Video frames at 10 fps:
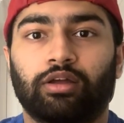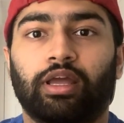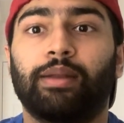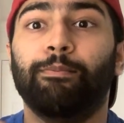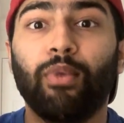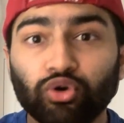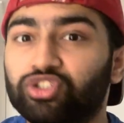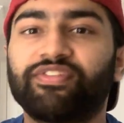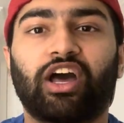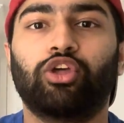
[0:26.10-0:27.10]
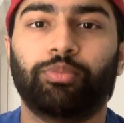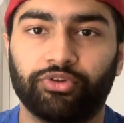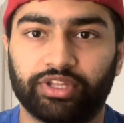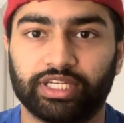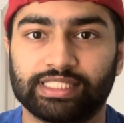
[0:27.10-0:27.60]
and most valuable
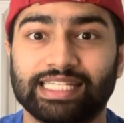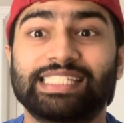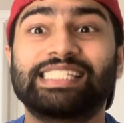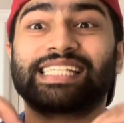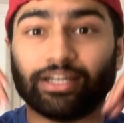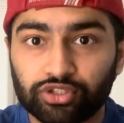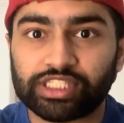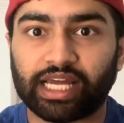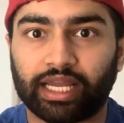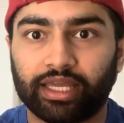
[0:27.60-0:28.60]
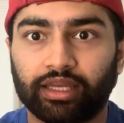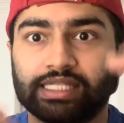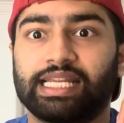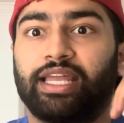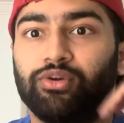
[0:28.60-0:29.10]
things is skill stacking
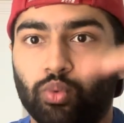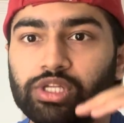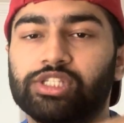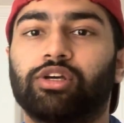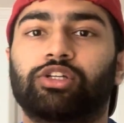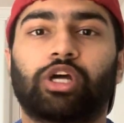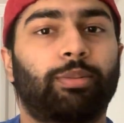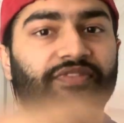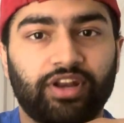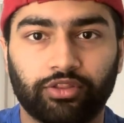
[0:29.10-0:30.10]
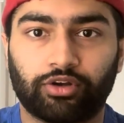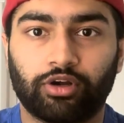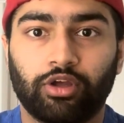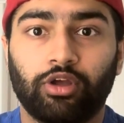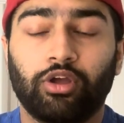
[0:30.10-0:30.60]
one skill on top of another
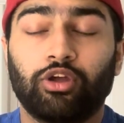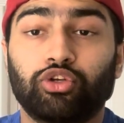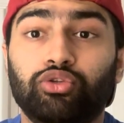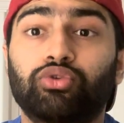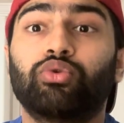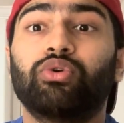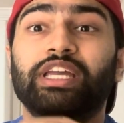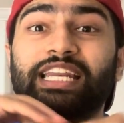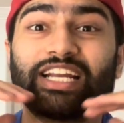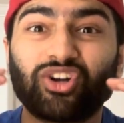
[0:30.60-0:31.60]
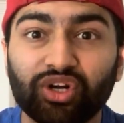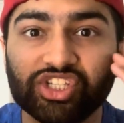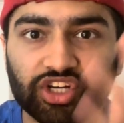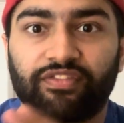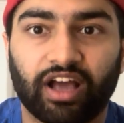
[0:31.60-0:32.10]
to increase
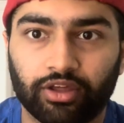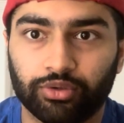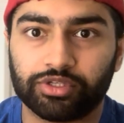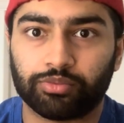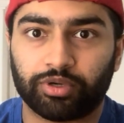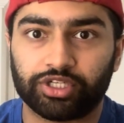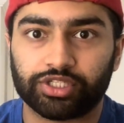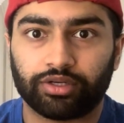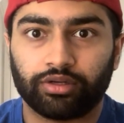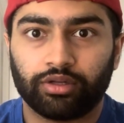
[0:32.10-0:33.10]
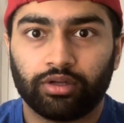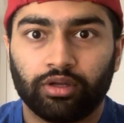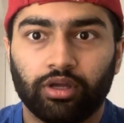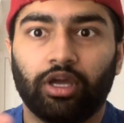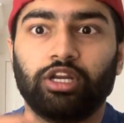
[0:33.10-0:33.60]
your value as a person,
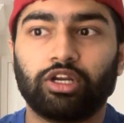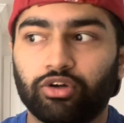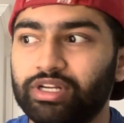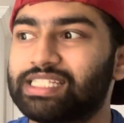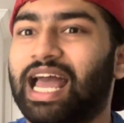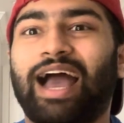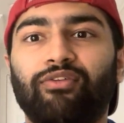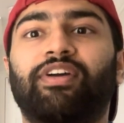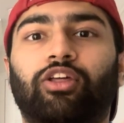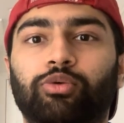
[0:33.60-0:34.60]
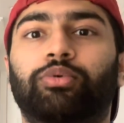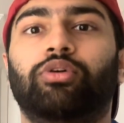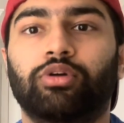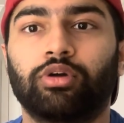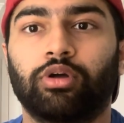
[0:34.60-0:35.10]
increase how
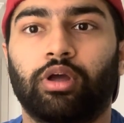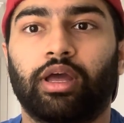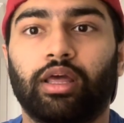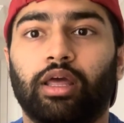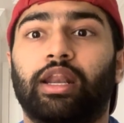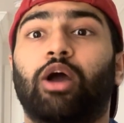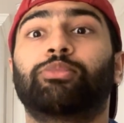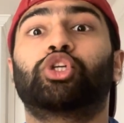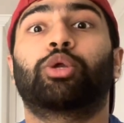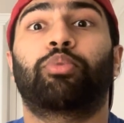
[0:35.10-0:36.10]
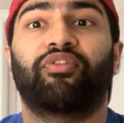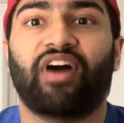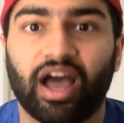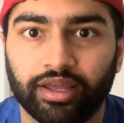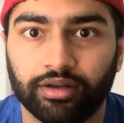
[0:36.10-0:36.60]
valuable and how much you can
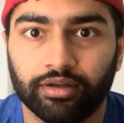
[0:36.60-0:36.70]
provide.